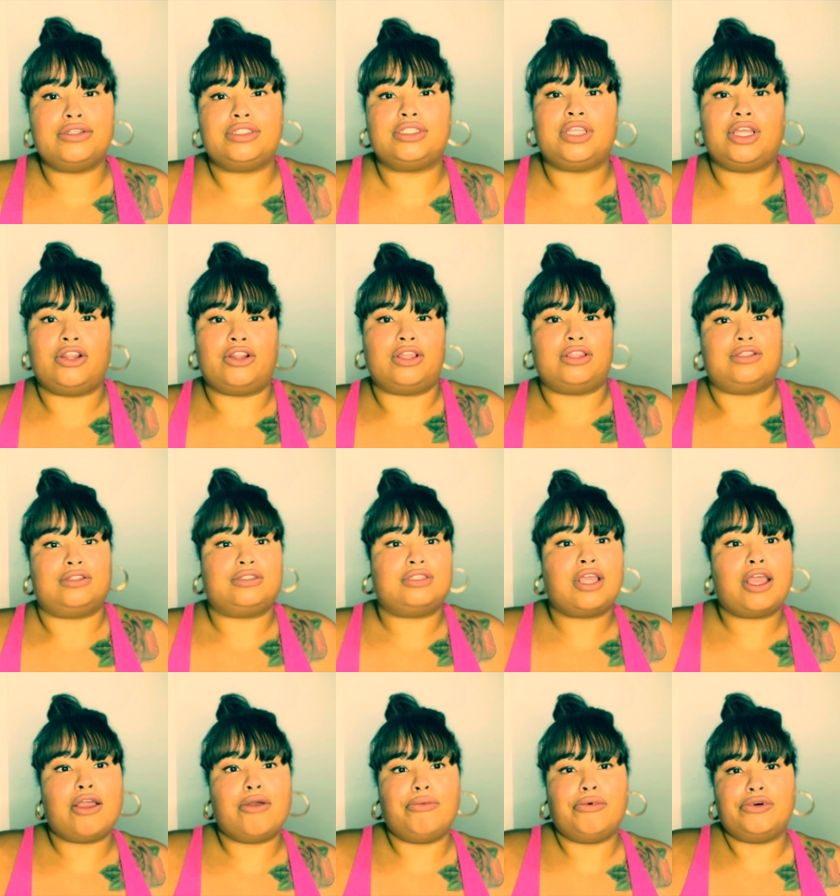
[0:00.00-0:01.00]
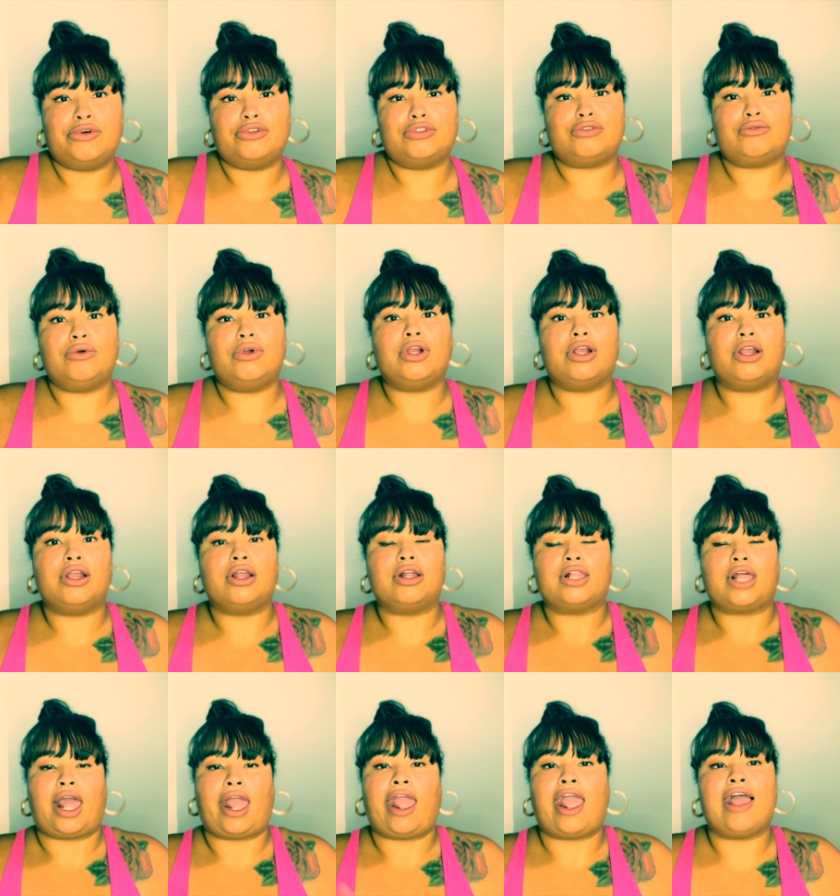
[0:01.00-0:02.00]
stand on the table, twerk,
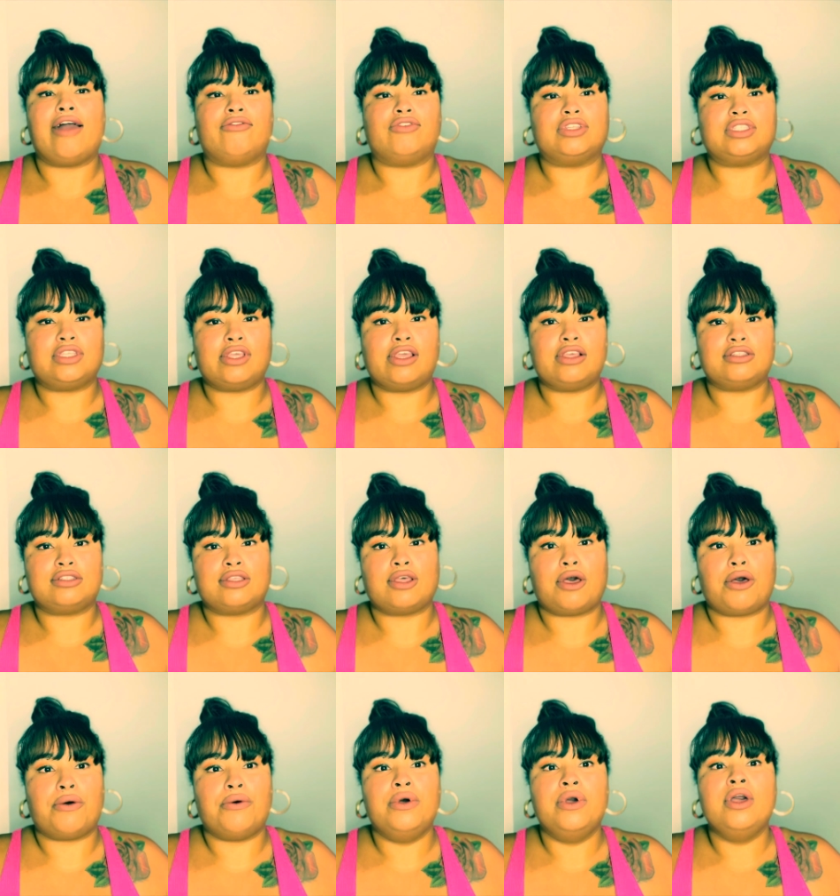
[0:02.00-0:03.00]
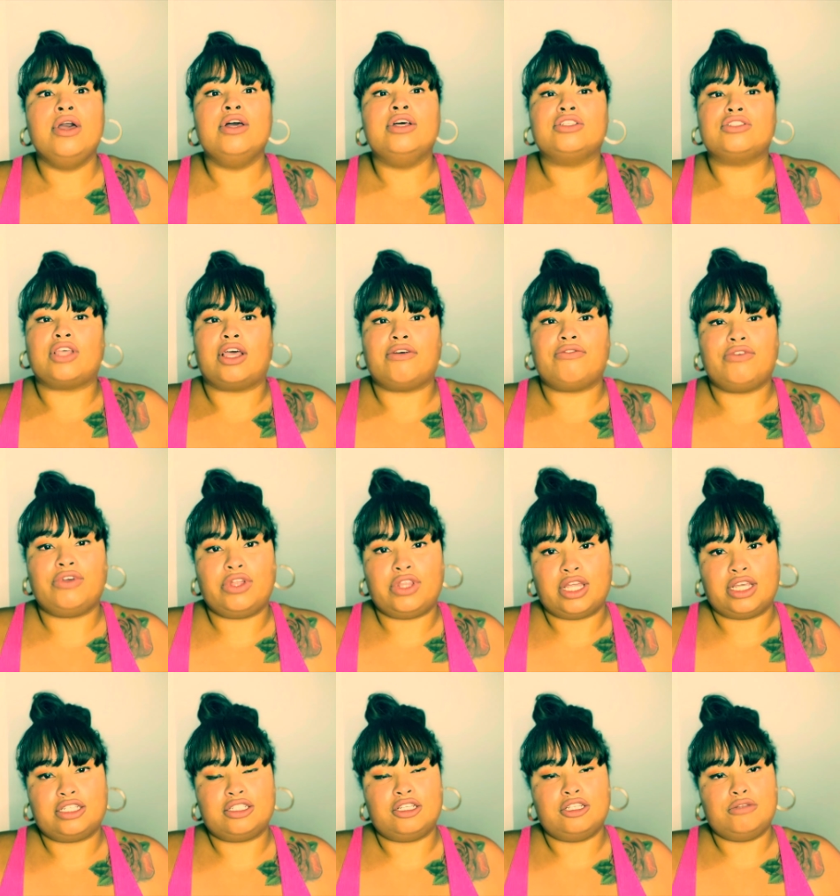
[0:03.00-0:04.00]
like have a say so. So I feel
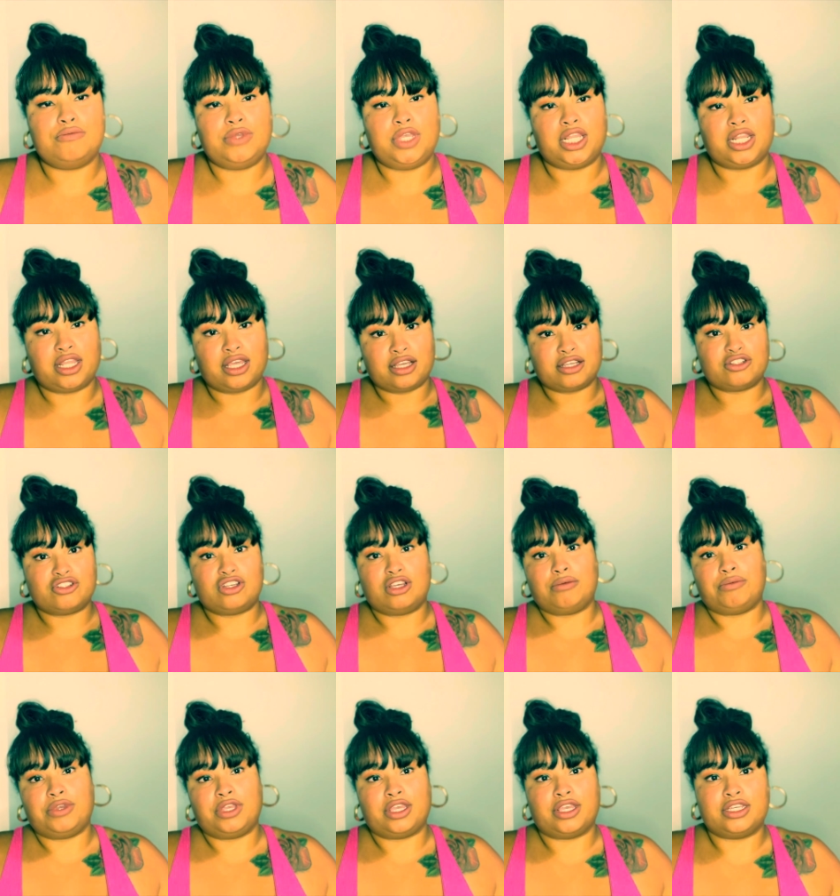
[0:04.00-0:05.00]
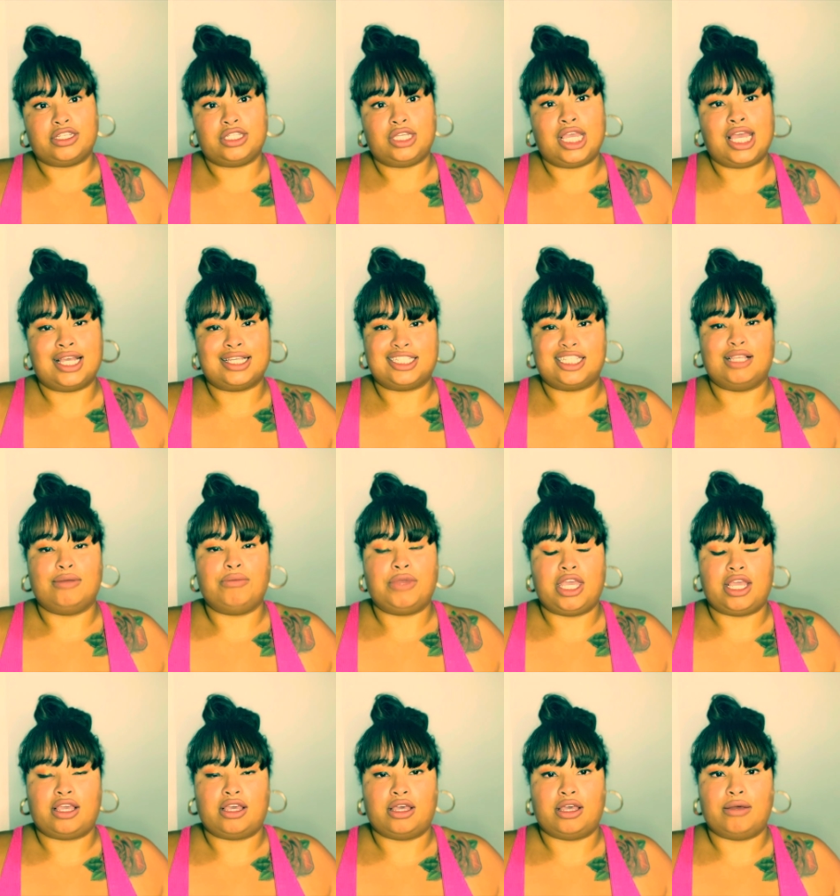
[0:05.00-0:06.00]
like she's being extra because she has to
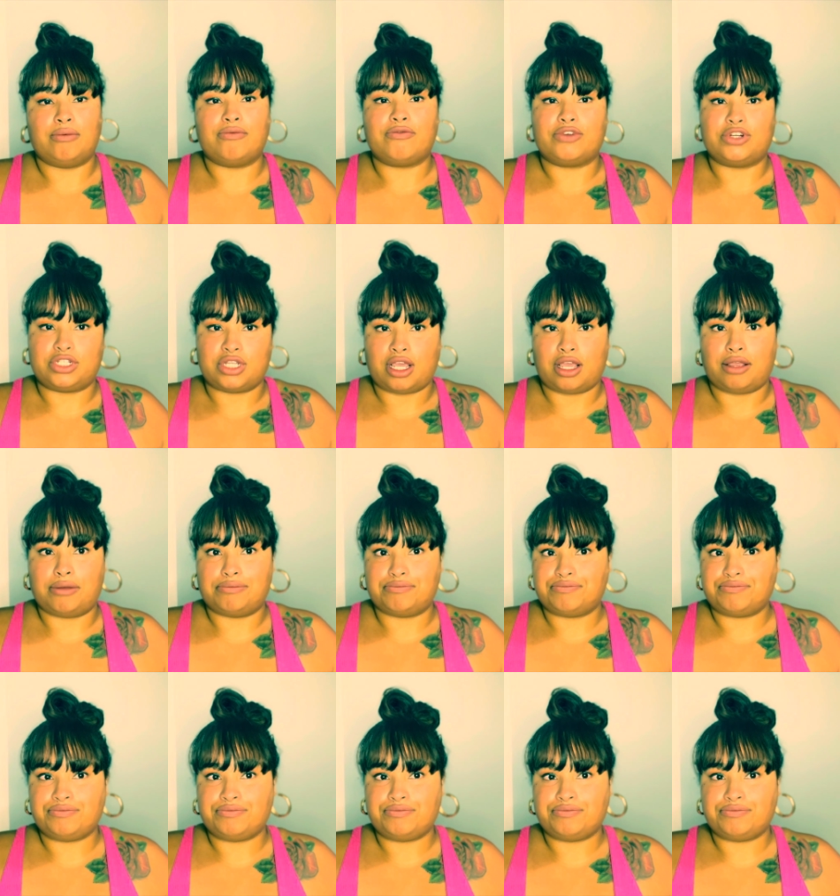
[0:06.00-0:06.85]
make up for time.